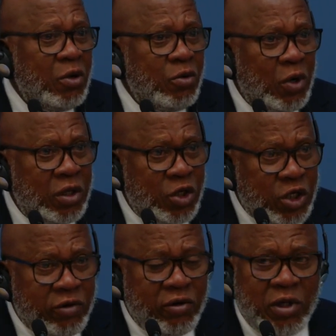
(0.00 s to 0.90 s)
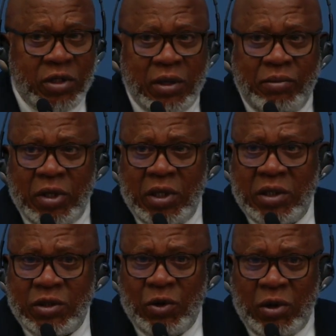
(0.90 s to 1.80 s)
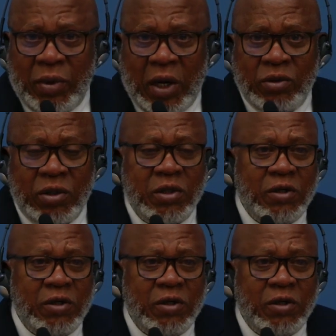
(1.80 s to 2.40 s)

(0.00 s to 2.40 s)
what the General Assembly is all about.